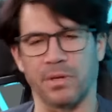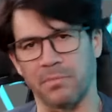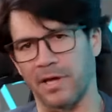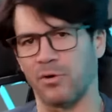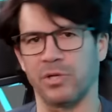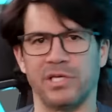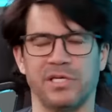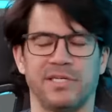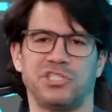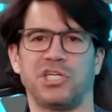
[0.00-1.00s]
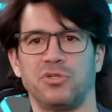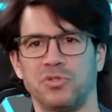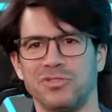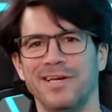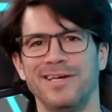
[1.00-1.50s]
I don't get into
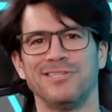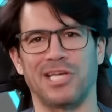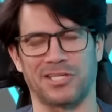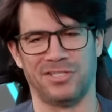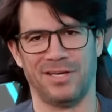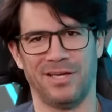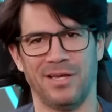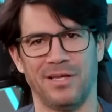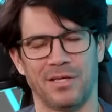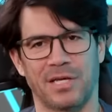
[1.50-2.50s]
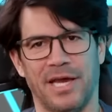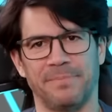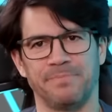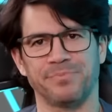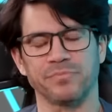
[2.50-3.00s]
genders. Sex,
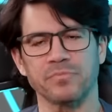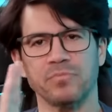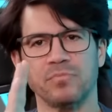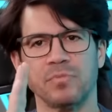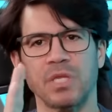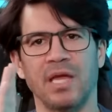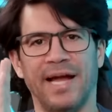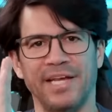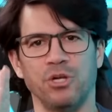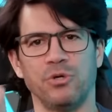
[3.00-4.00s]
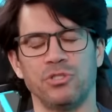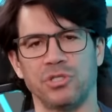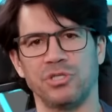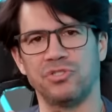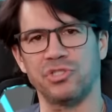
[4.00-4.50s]
okay? I notice
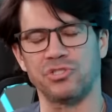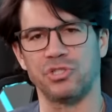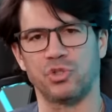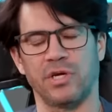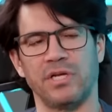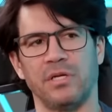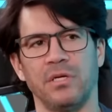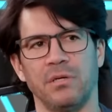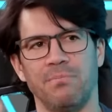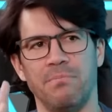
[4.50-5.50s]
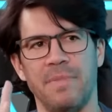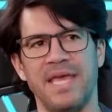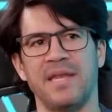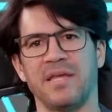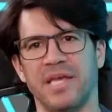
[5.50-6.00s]
a consistent trend.
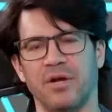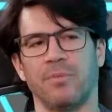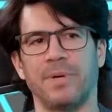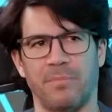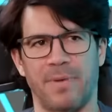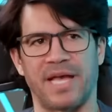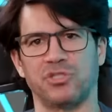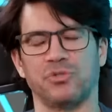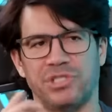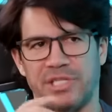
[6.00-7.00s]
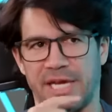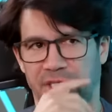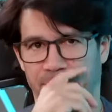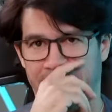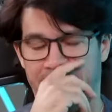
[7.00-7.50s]
Men care about mastery,
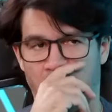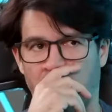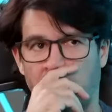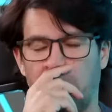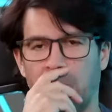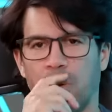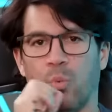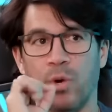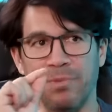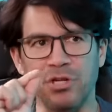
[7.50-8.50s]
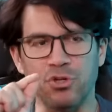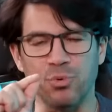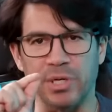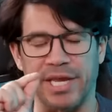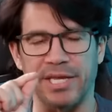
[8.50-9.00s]
status, power. Women
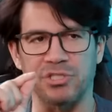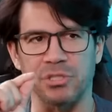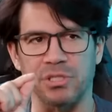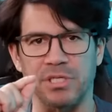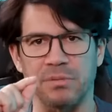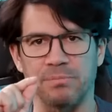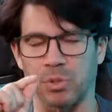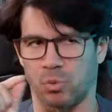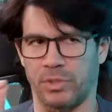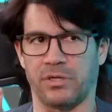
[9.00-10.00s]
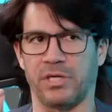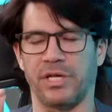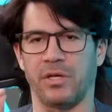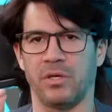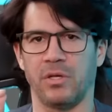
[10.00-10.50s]
do occasionally, but rarely.